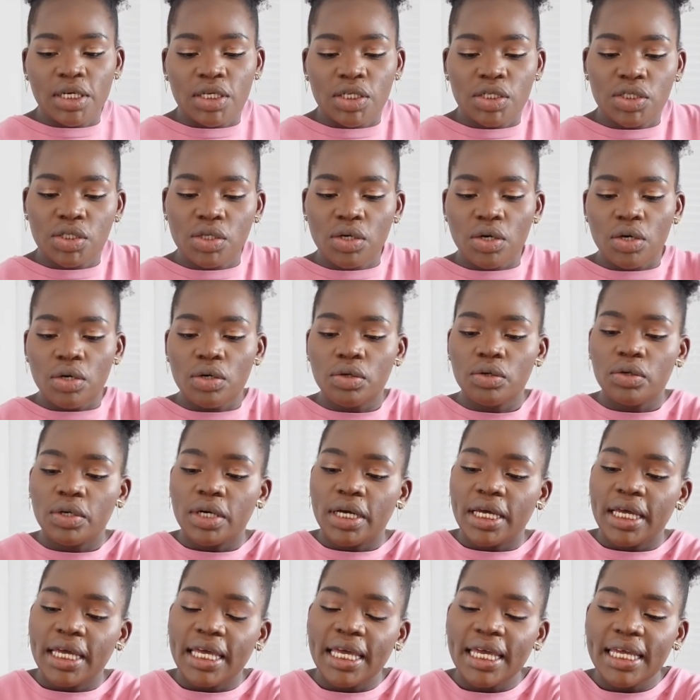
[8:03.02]
So
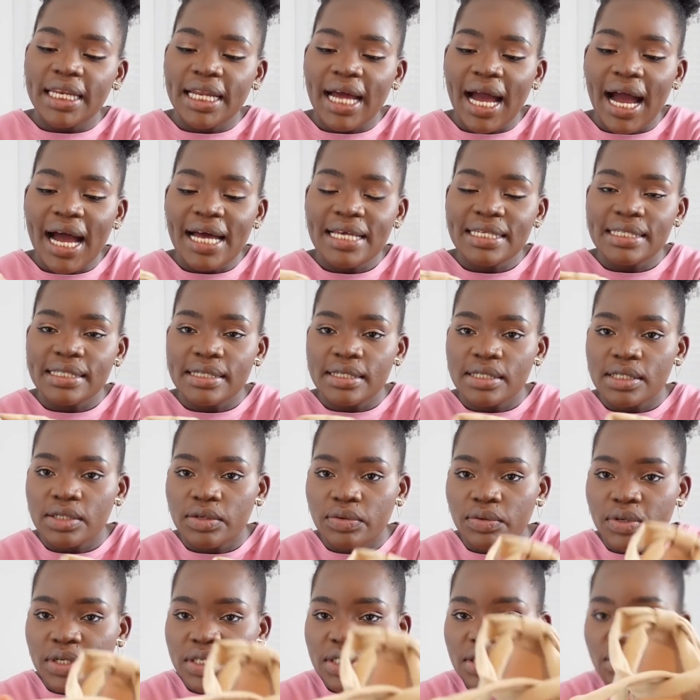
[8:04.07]
it has this
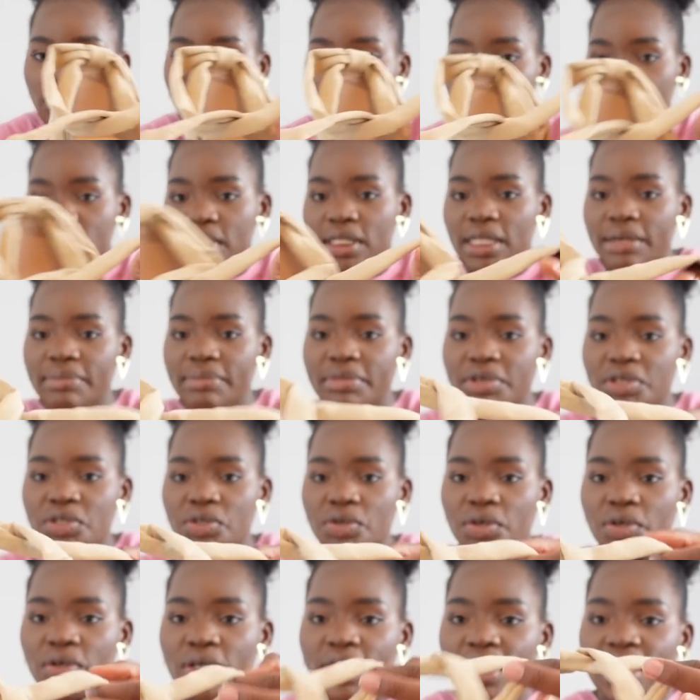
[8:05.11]
crisscross, let me show
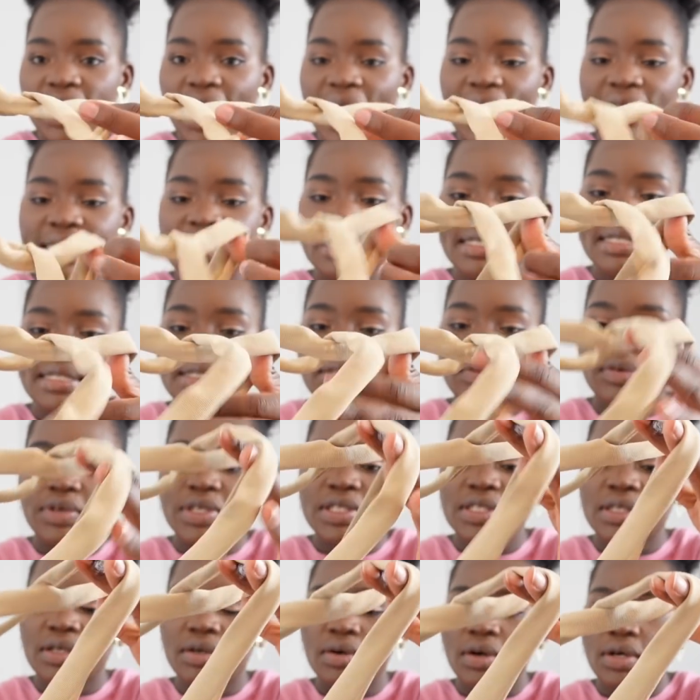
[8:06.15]
you. It has this
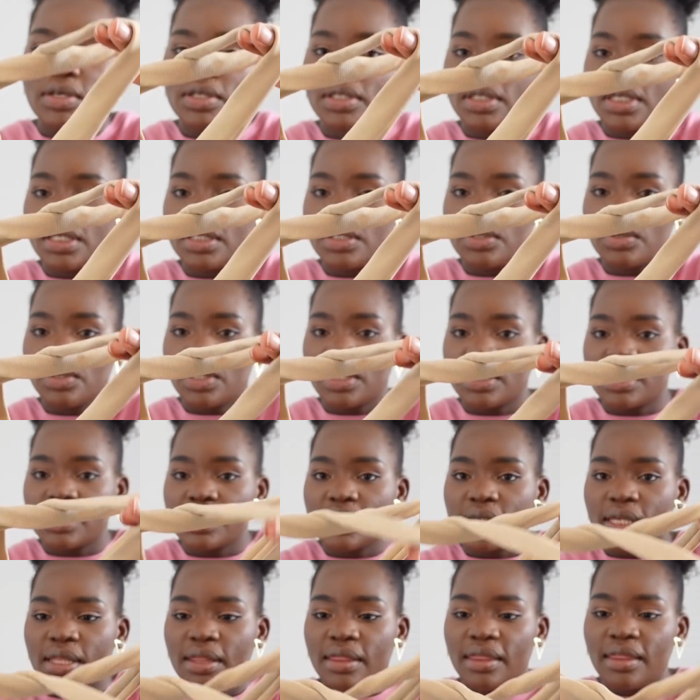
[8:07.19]
crisscross, as you can
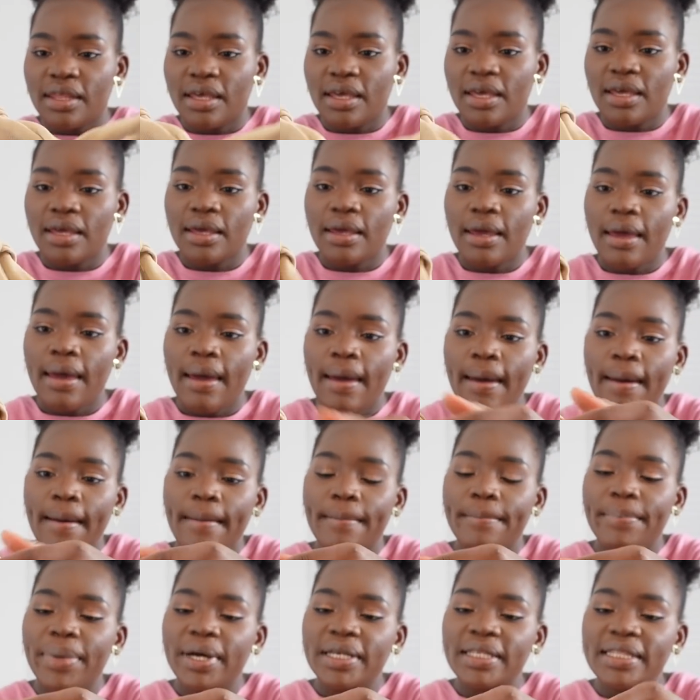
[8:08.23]
see, thing,
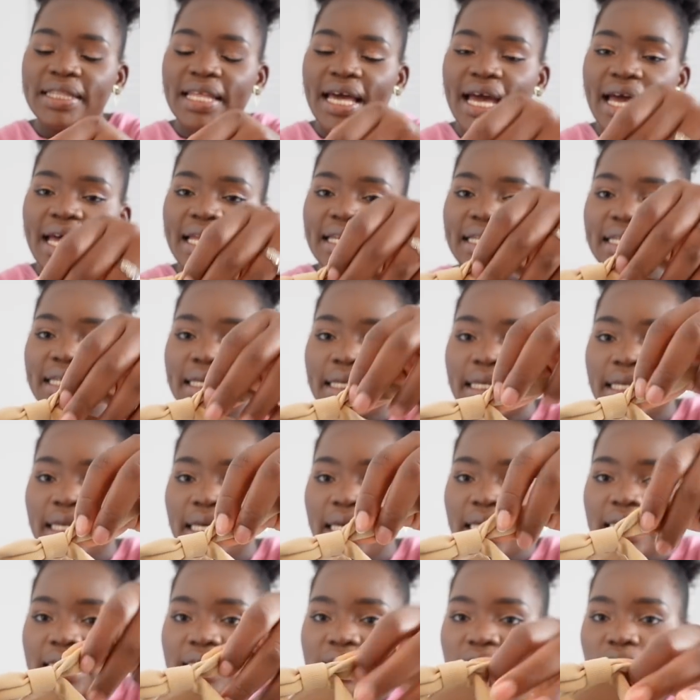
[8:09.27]
but then
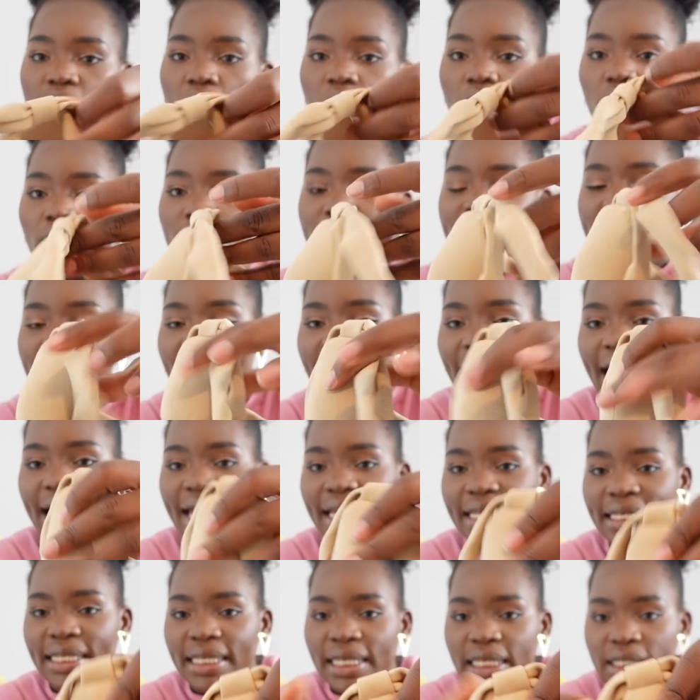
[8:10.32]
it is all
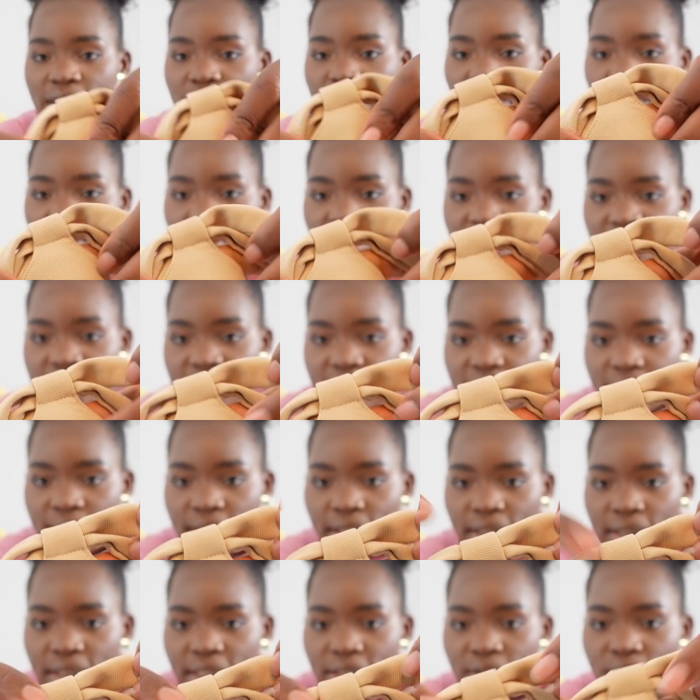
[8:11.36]
tied into this
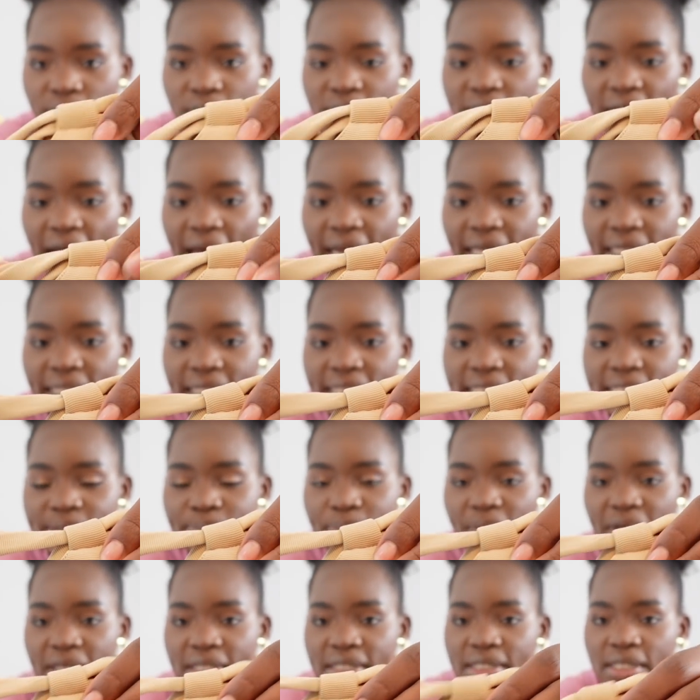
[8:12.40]
little tiny
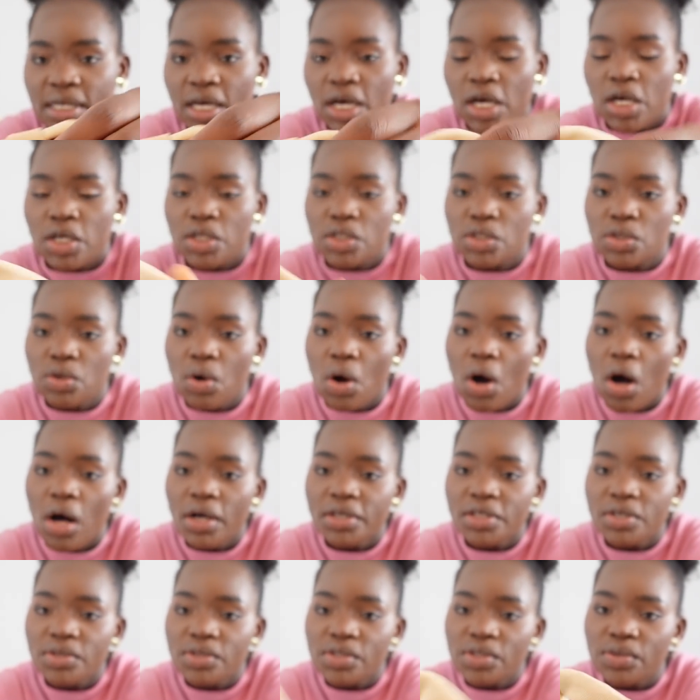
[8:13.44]
space. So all
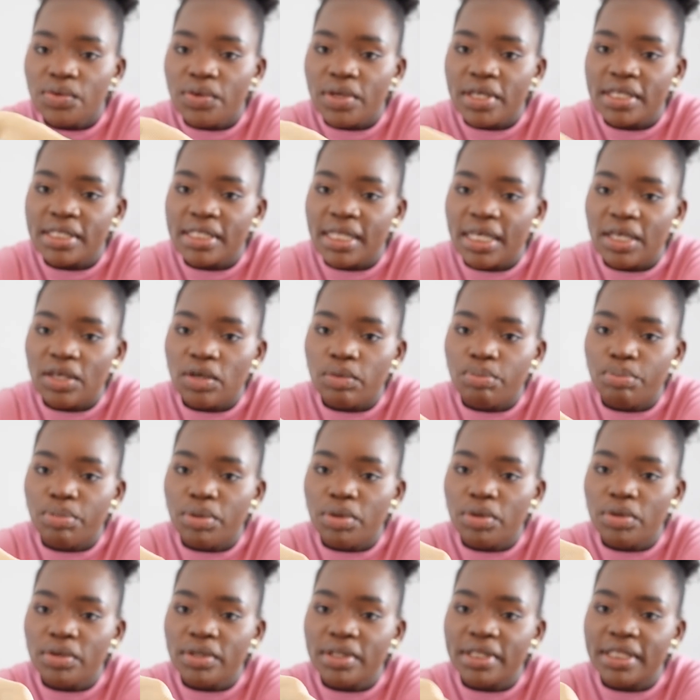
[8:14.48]
you do is like you
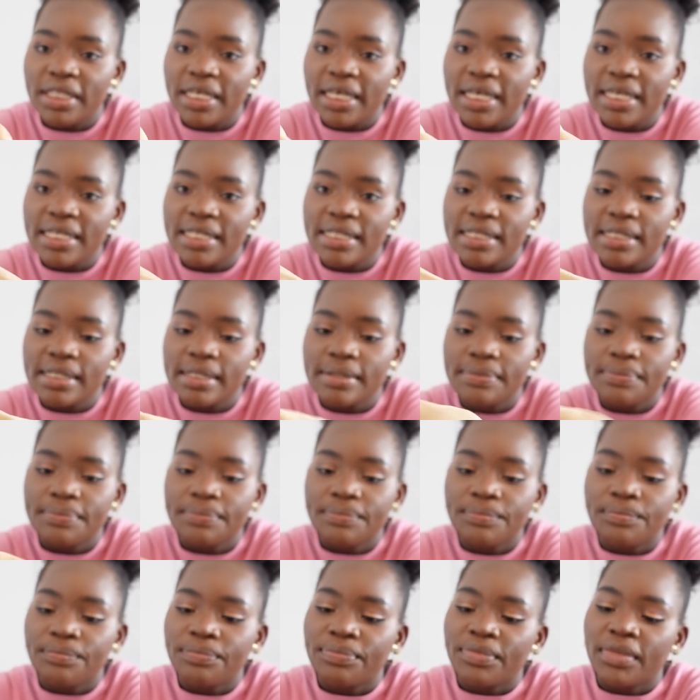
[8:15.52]
pull this
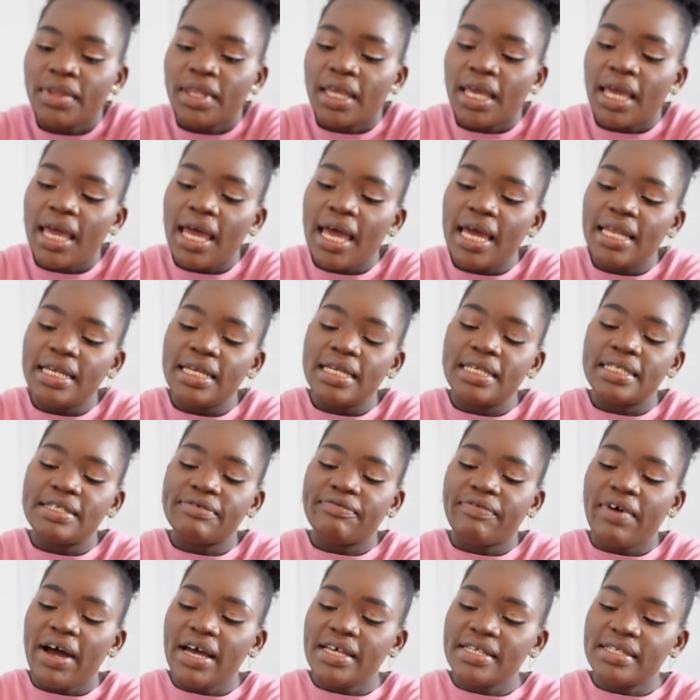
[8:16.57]
and it
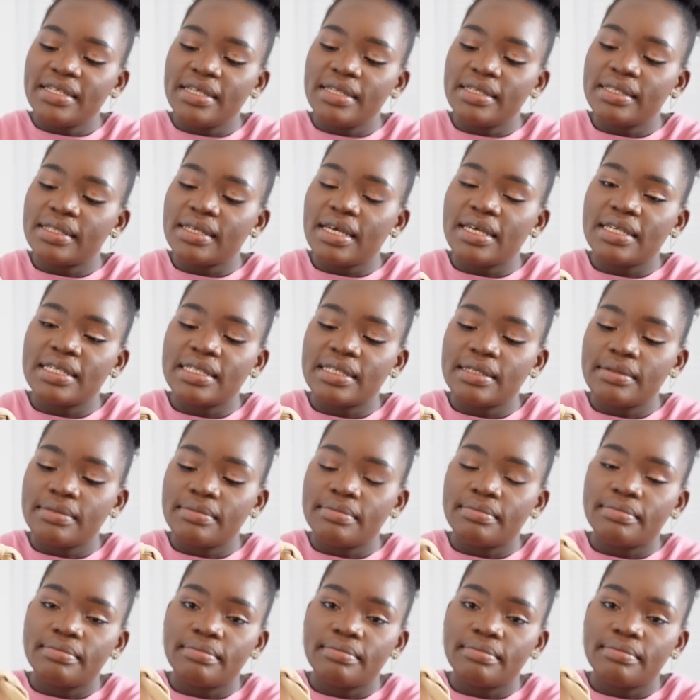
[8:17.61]
fastens as